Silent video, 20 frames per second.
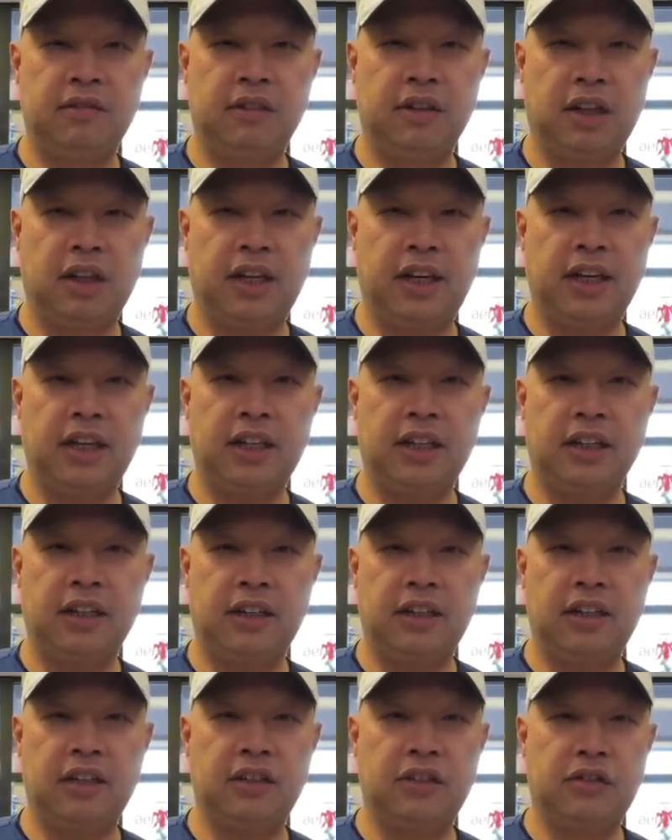Link
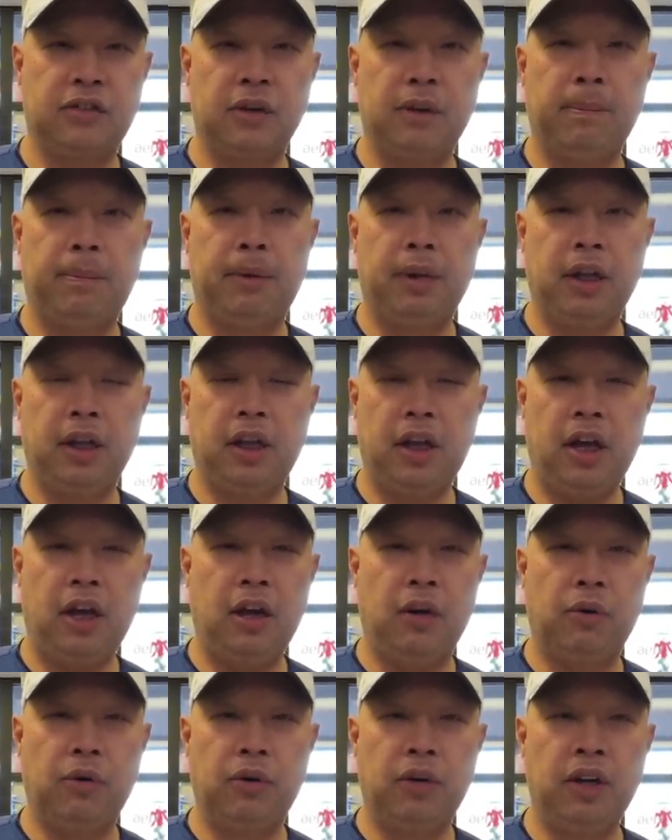is
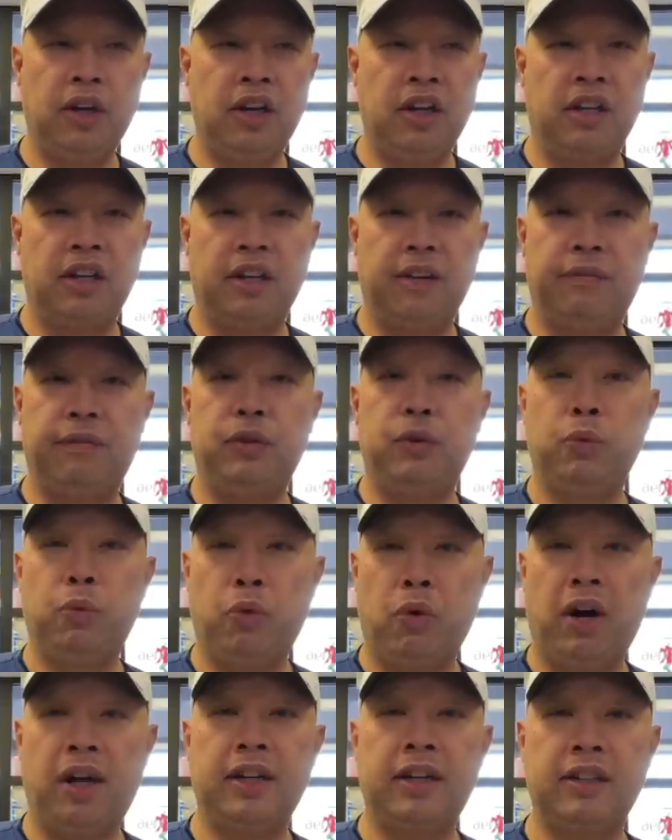below. If you
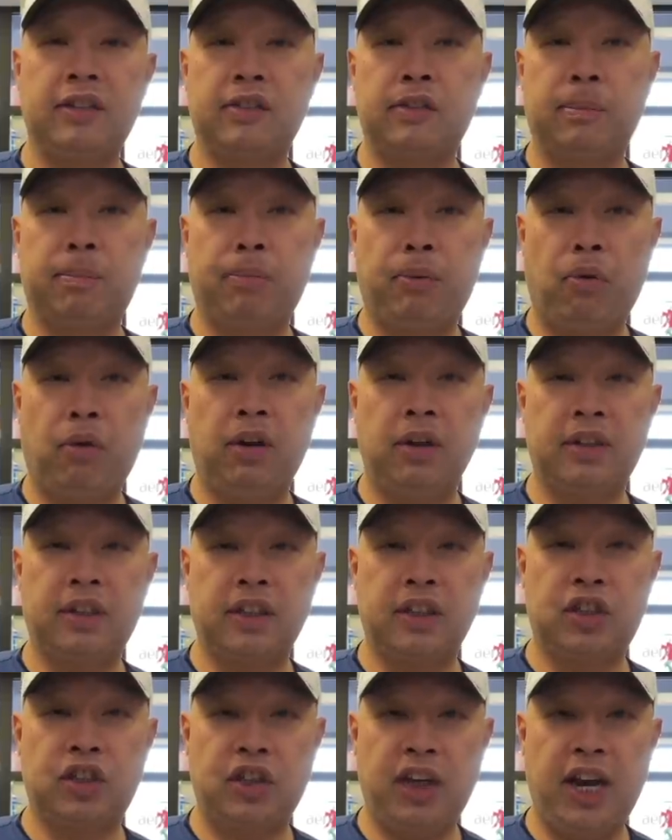want to support
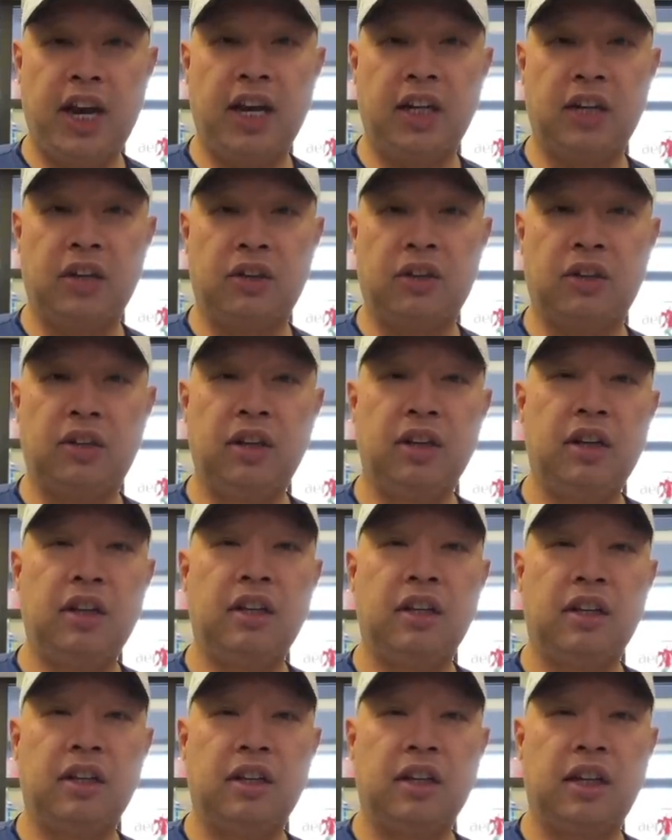the channel
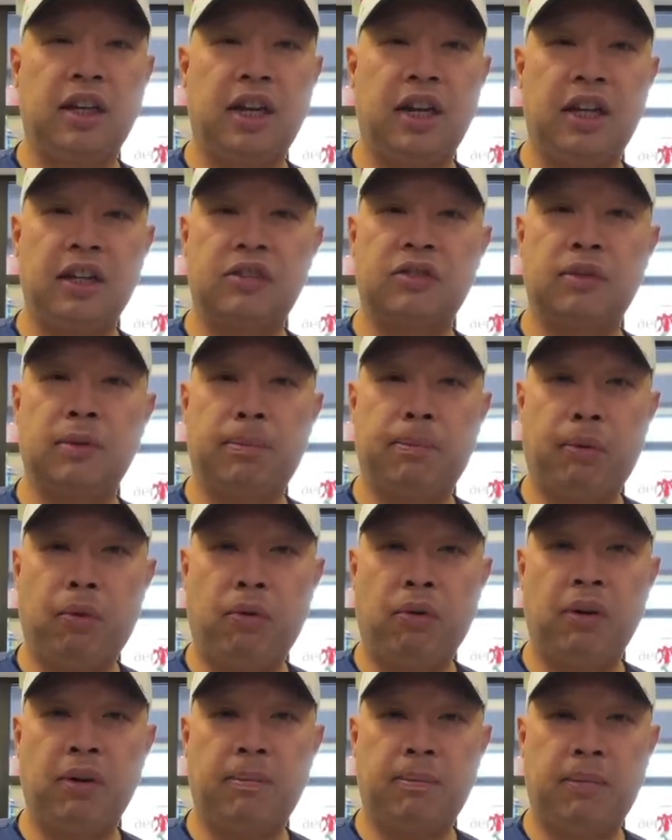and
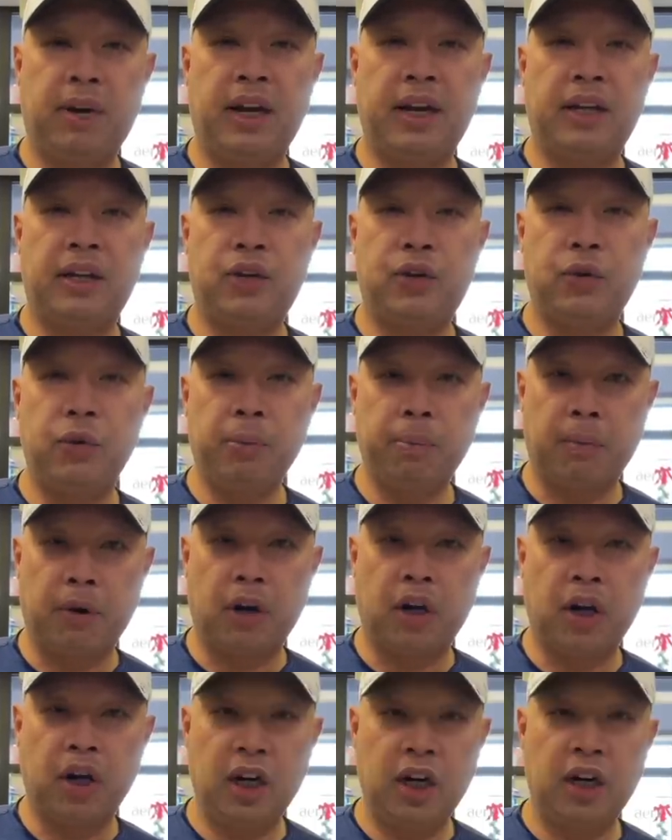support my
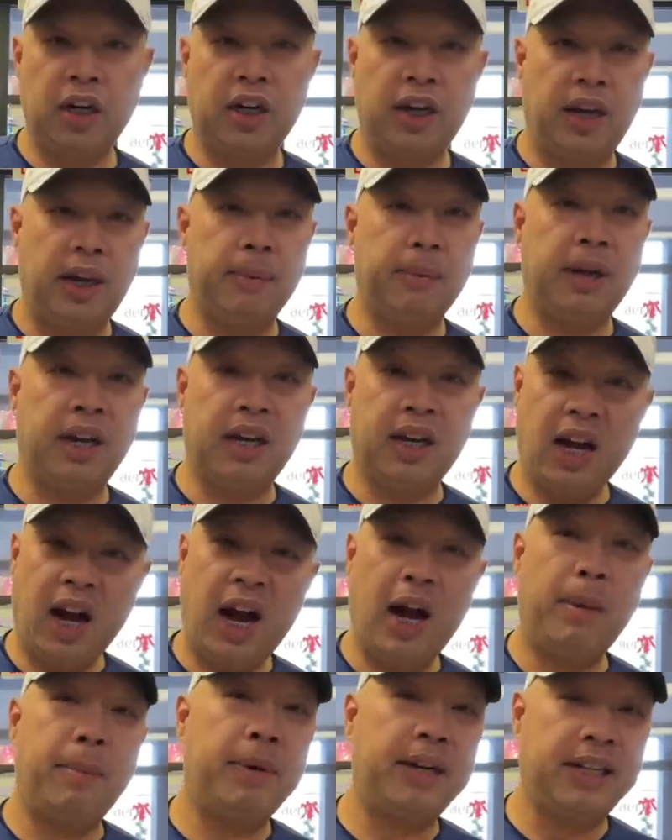humor and my
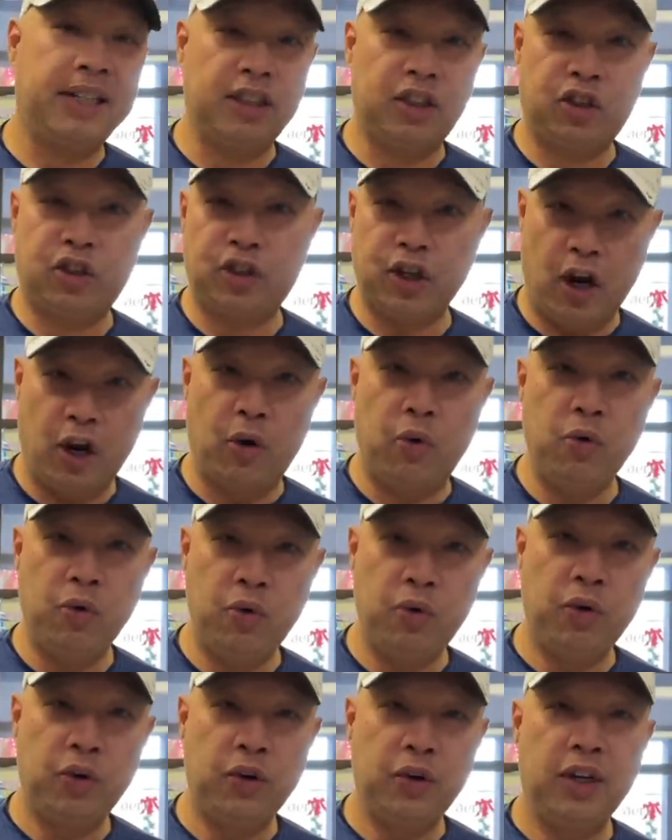comedy show,
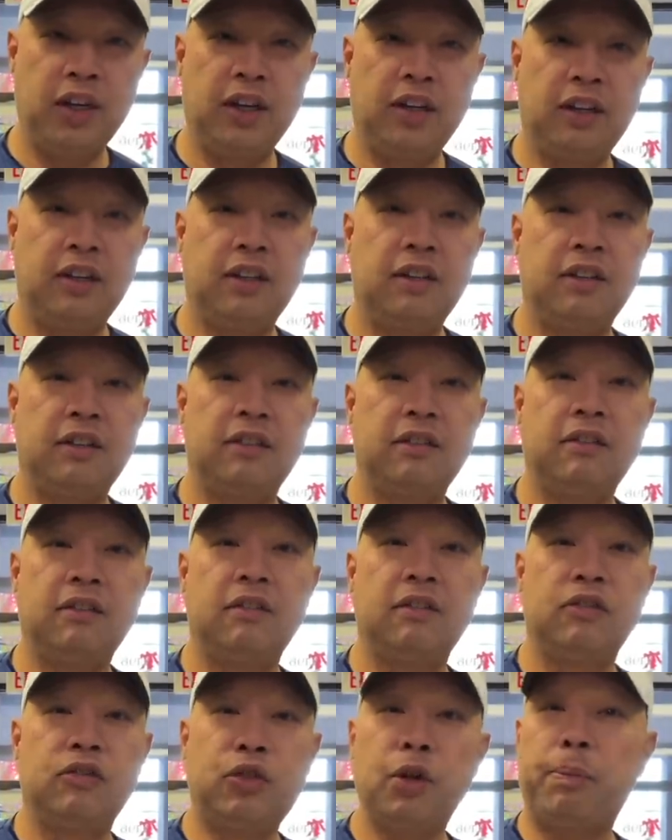
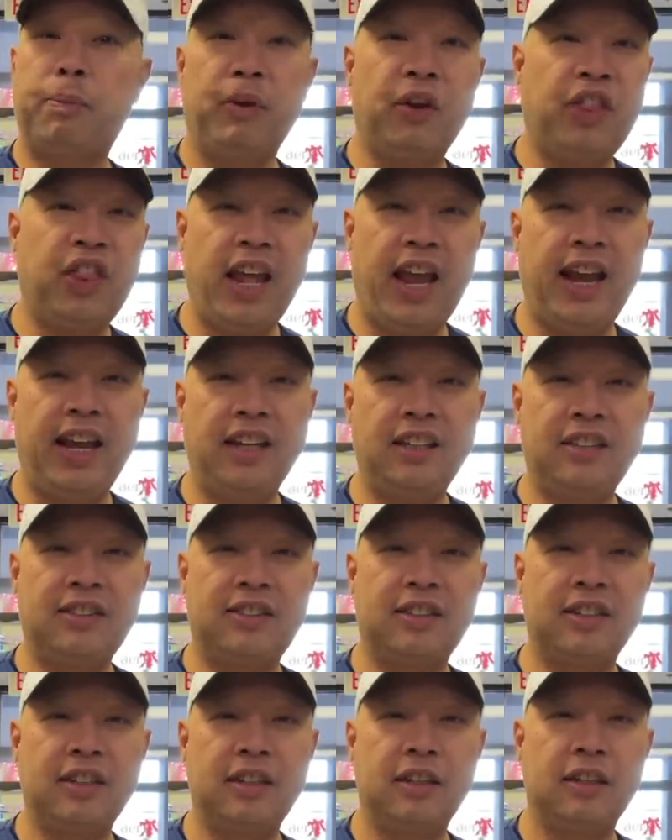super
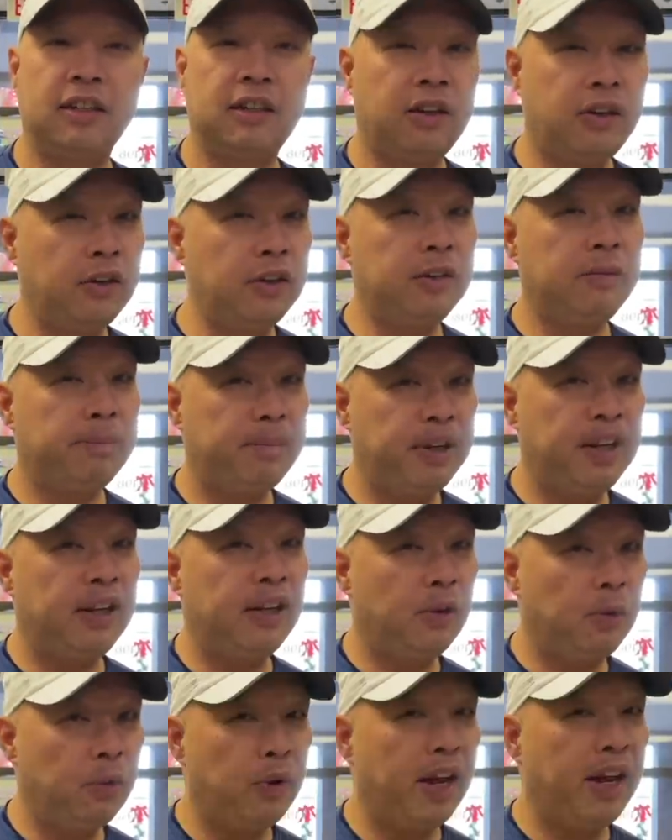thanks could be
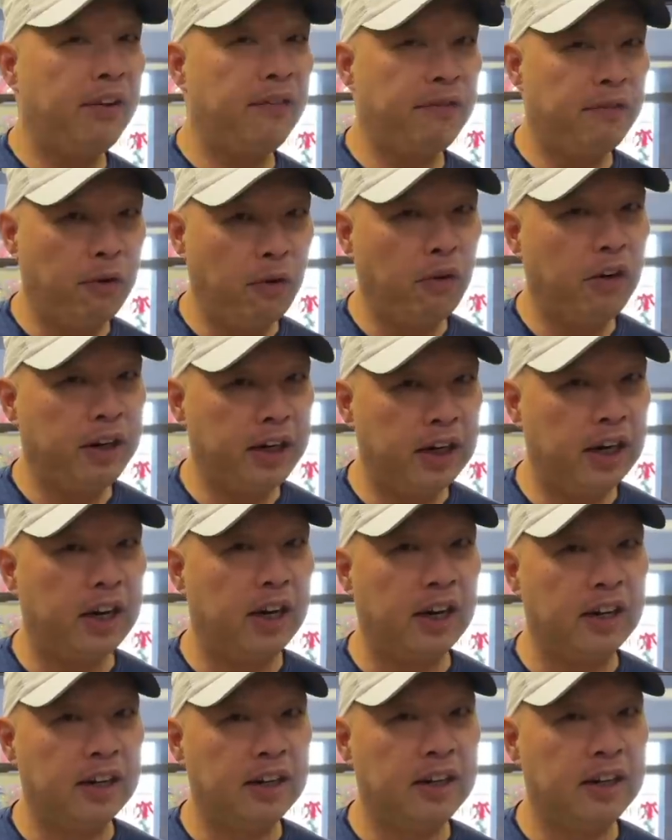the way for you.